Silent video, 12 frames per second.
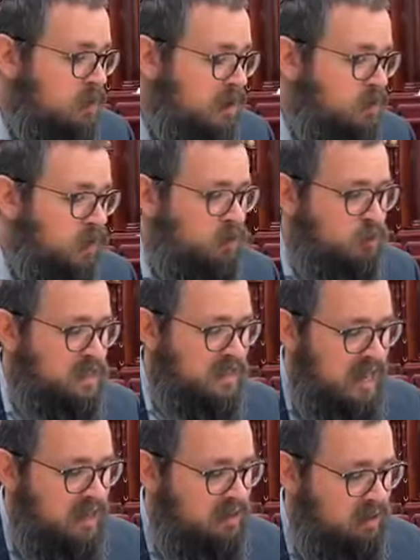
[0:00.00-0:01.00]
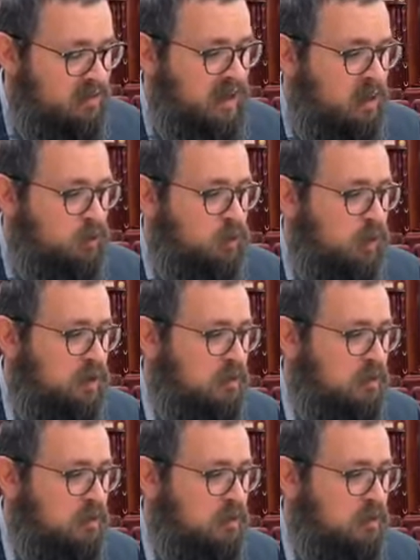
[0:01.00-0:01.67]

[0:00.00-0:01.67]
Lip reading: and what are we saying? Till now we're talking